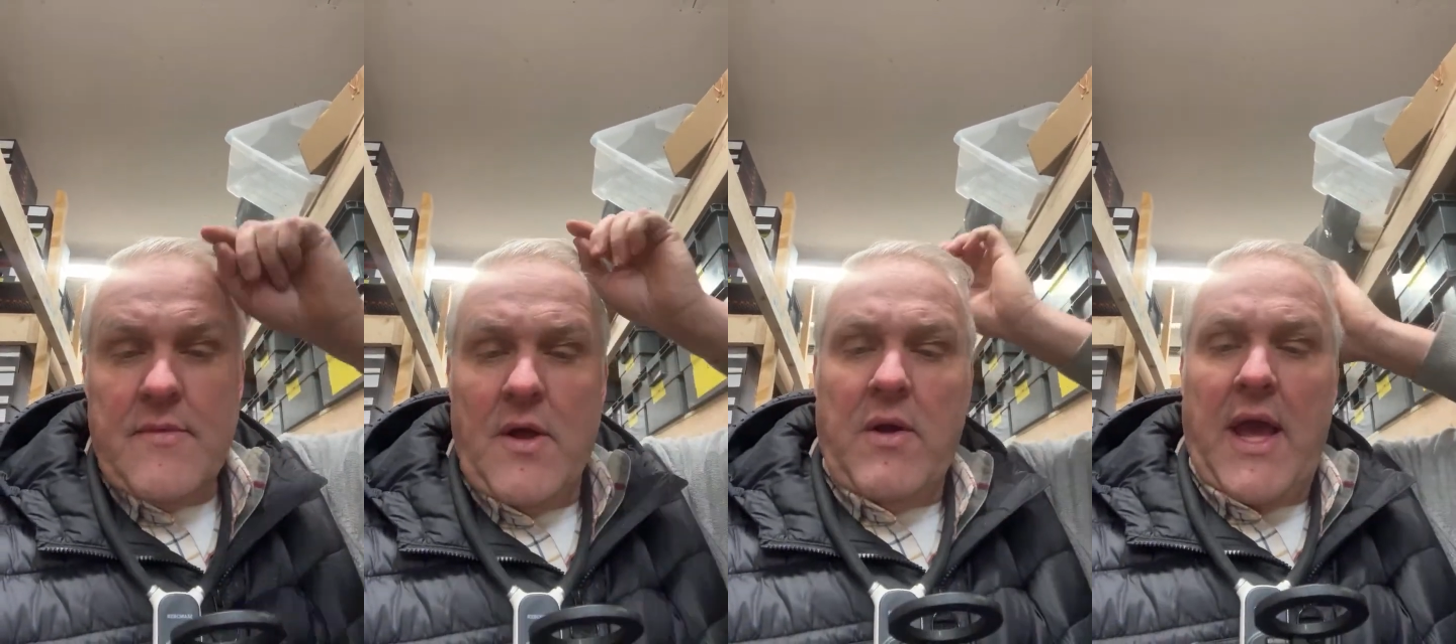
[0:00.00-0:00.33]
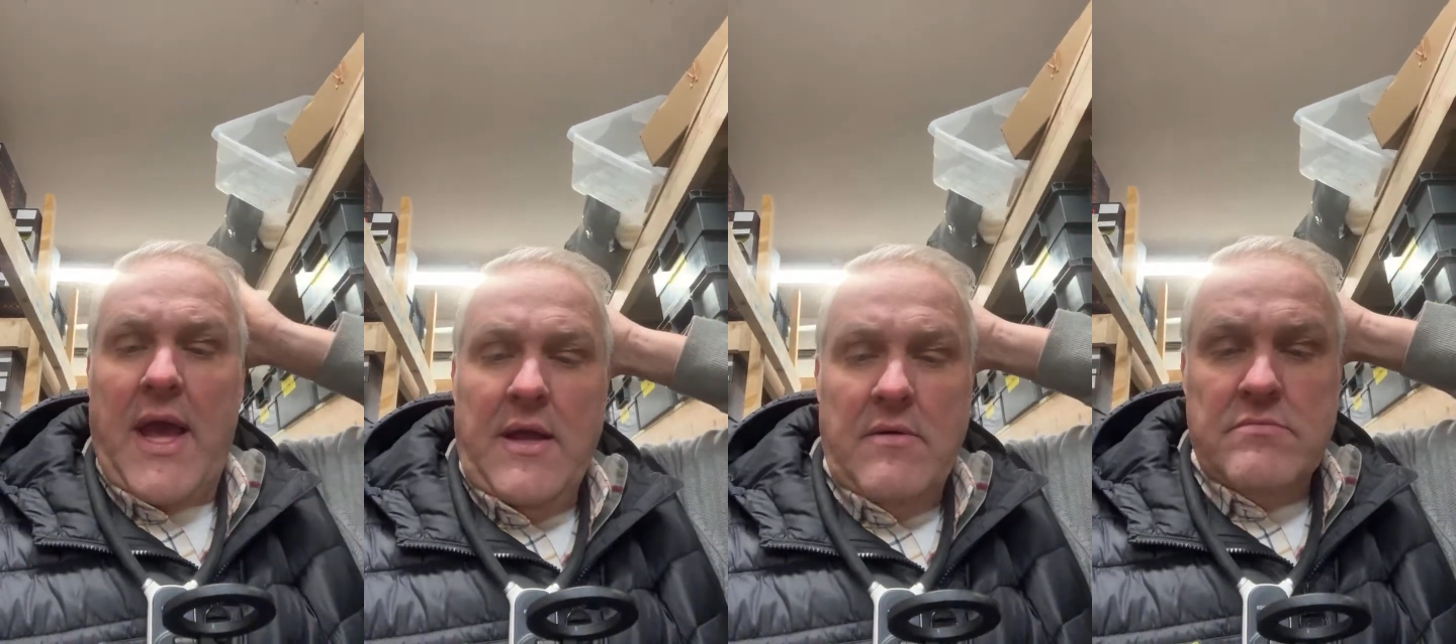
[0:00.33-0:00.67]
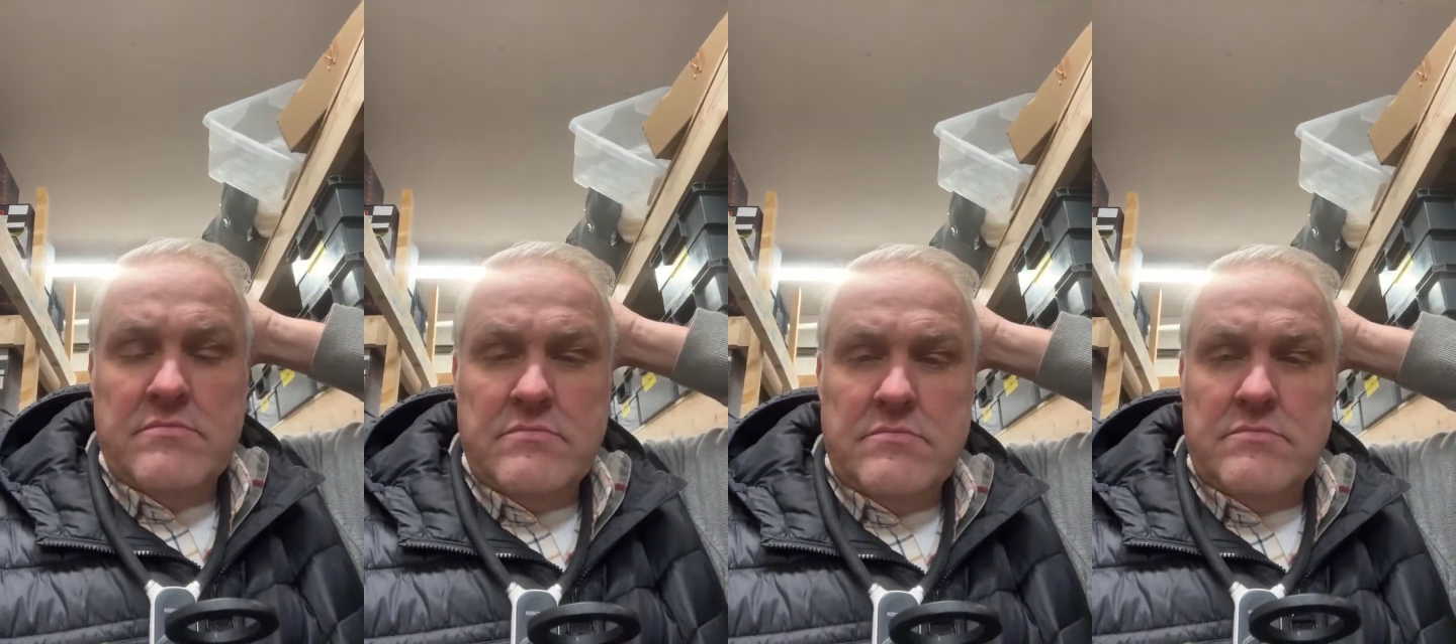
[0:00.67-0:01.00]
Okay.
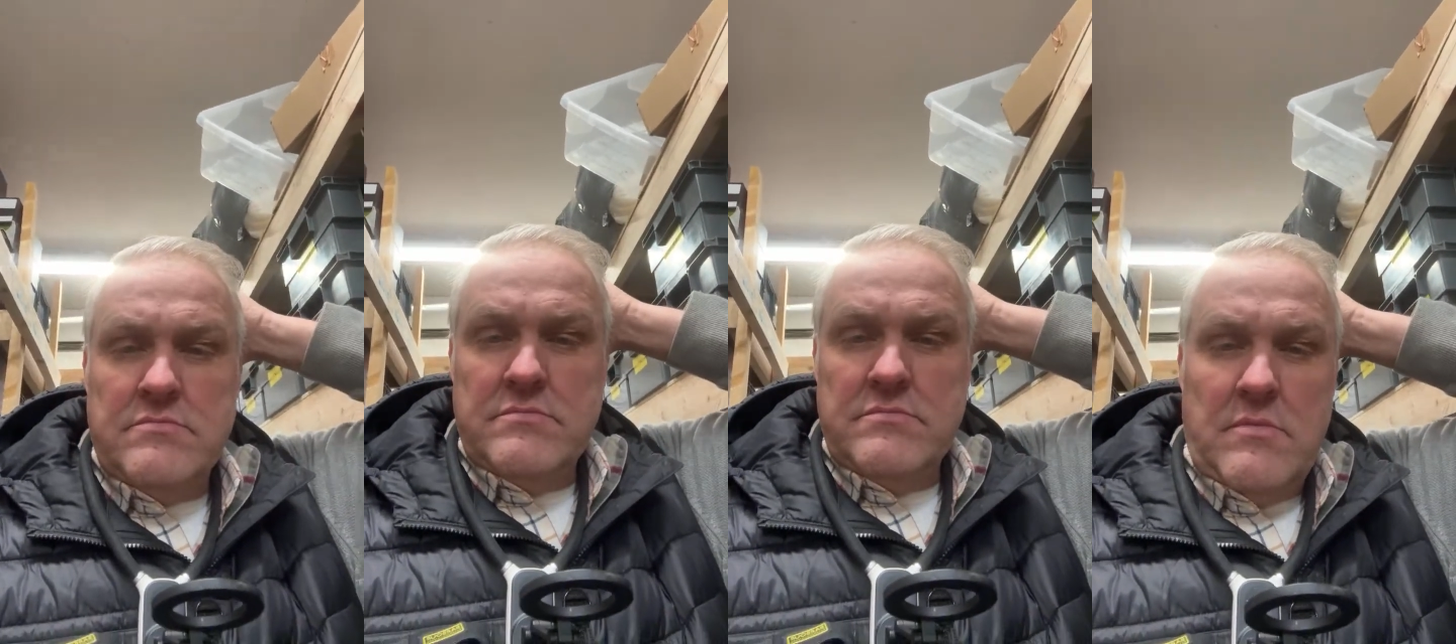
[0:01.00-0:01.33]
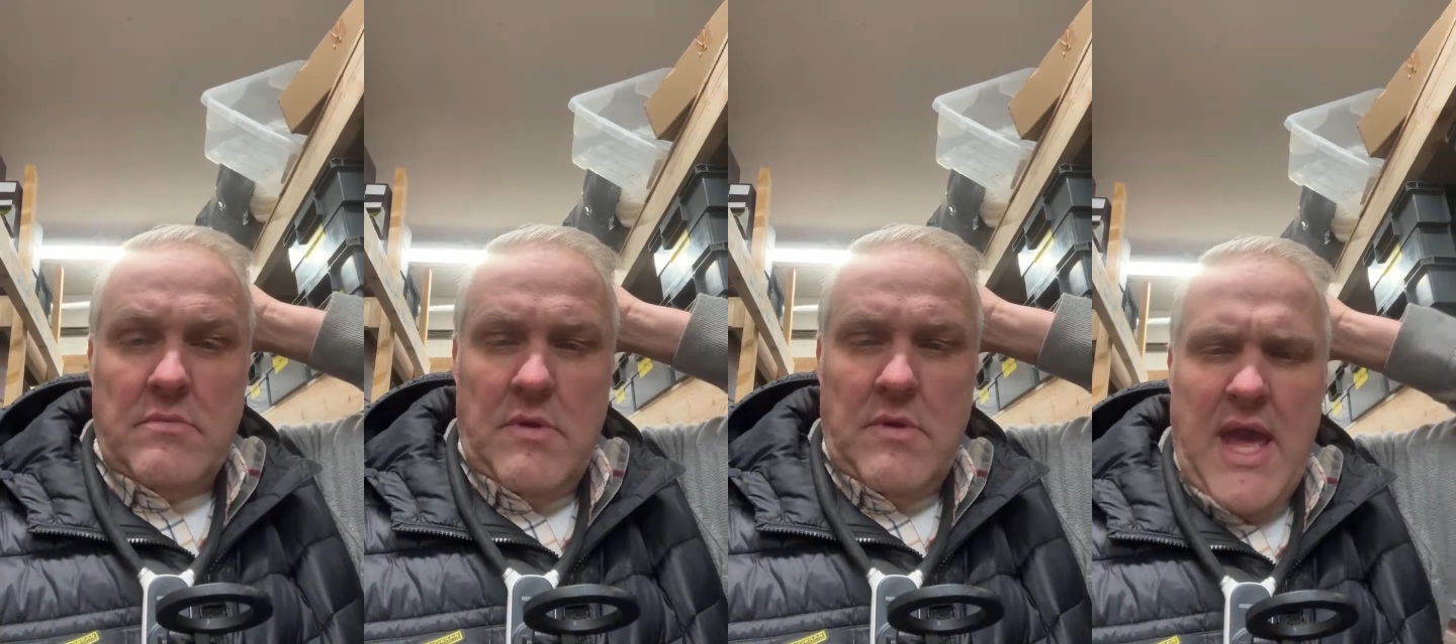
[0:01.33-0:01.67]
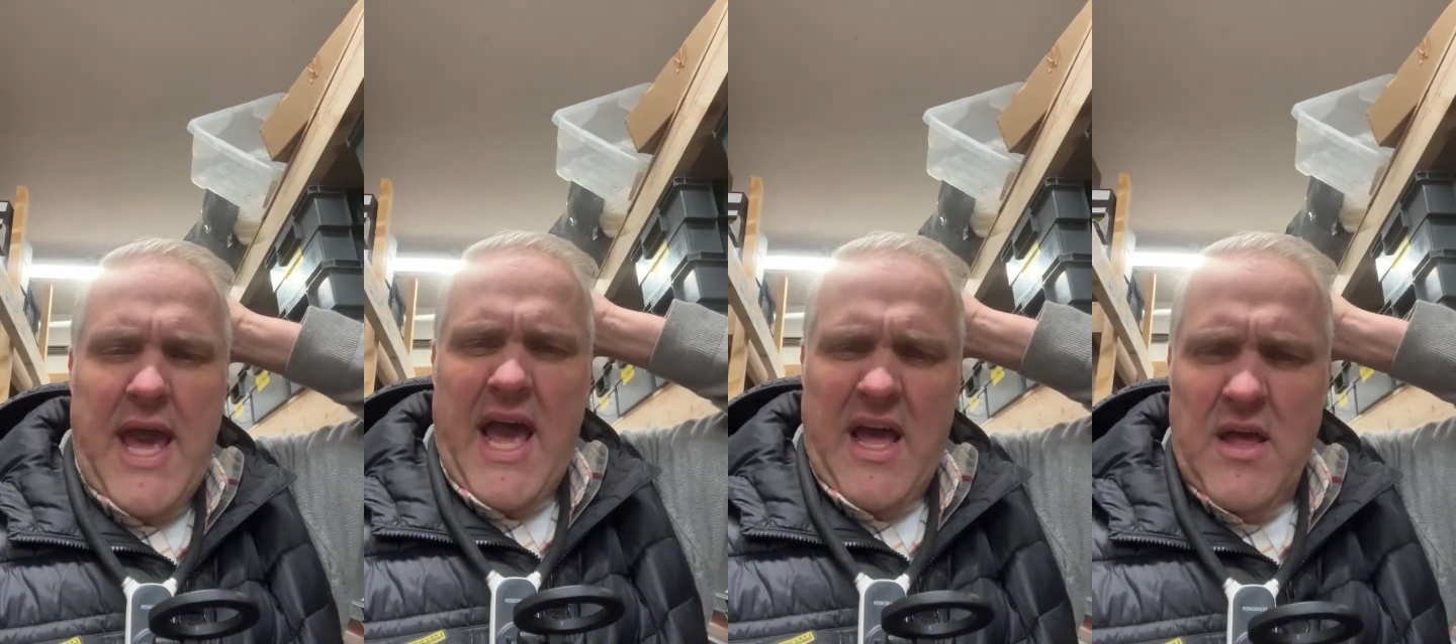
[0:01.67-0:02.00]

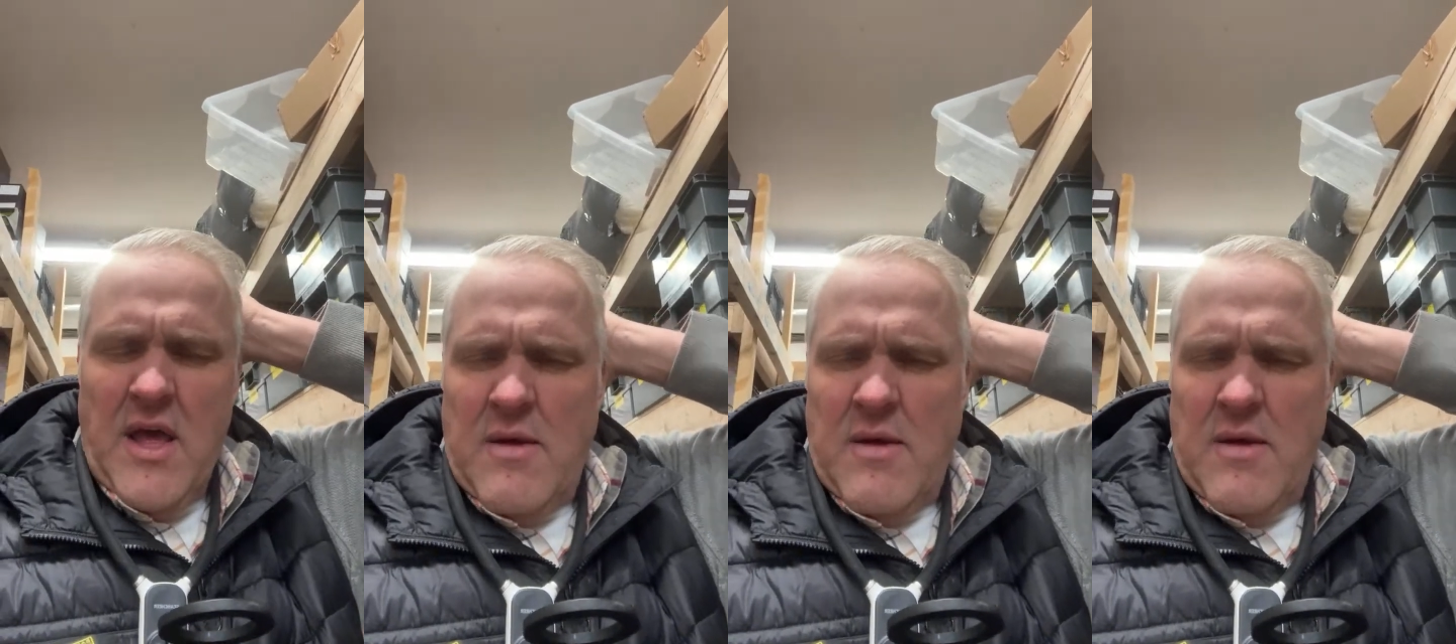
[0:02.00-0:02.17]
Yeah,